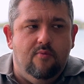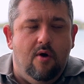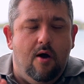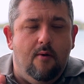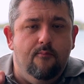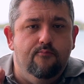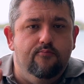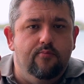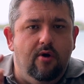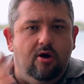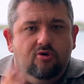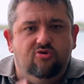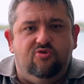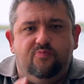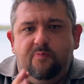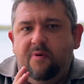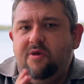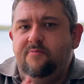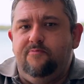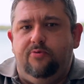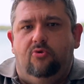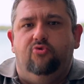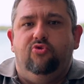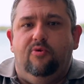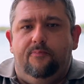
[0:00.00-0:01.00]
Most
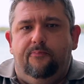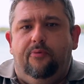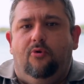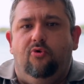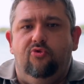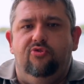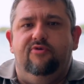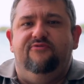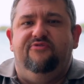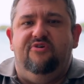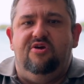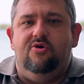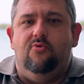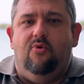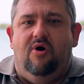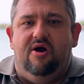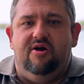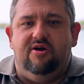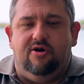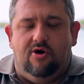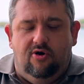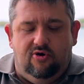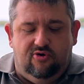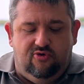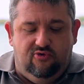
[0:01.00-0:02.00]
people that bought the
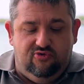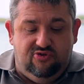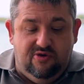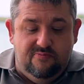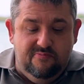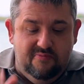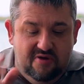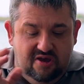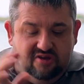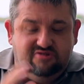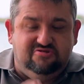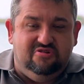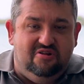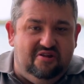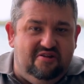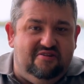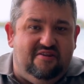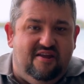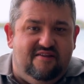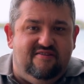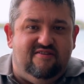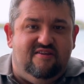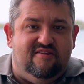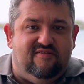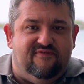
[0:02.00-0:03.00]
V1 goggles immediately
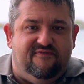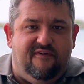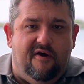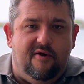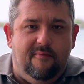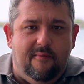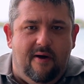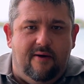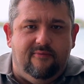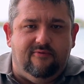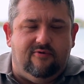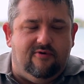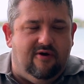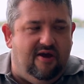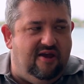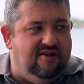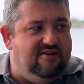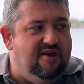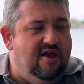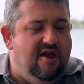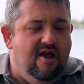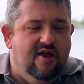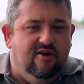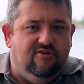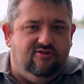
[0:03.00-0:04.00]
did this foam upgrade.
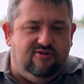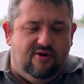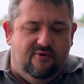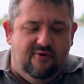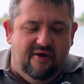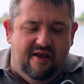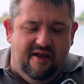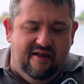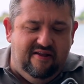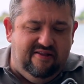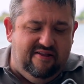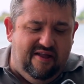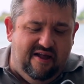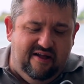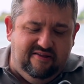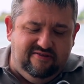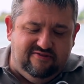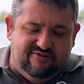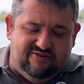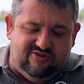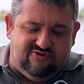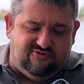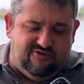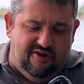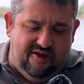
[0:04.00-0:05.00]
So it
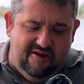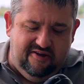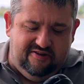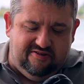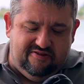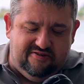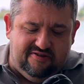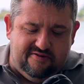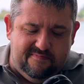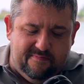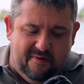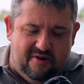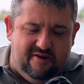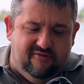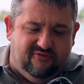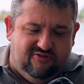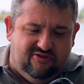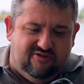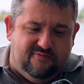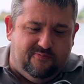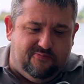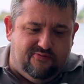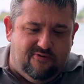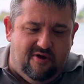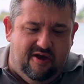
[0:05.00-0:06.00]
strikes as a bit of a
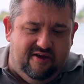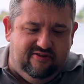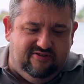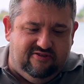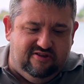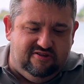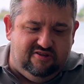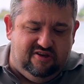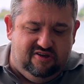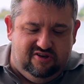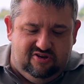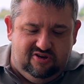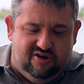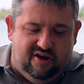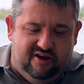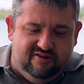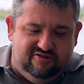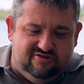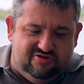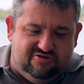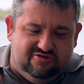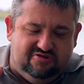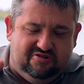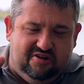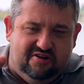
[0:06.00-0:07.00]
surprise that DJI
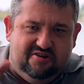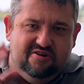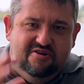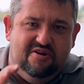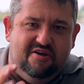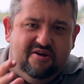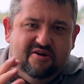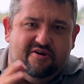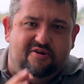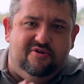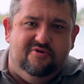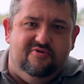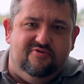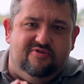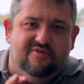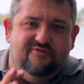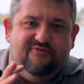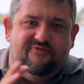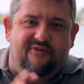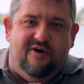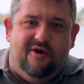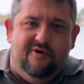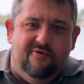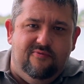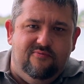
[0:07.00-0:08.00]
just didn't include the
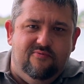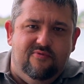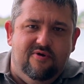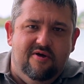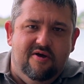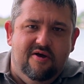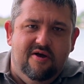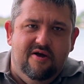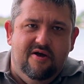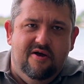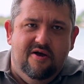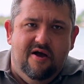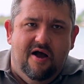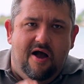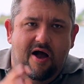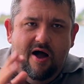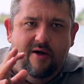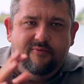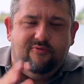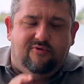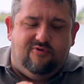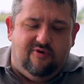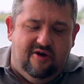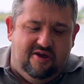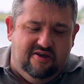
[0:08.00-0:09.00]
foam
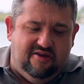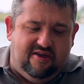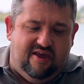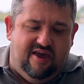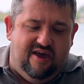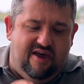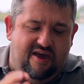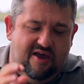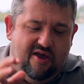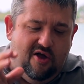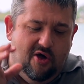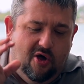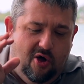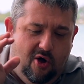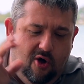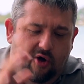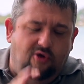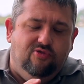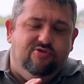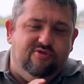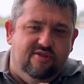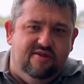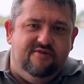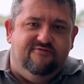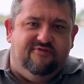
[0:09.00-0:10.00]
upgrade kit on the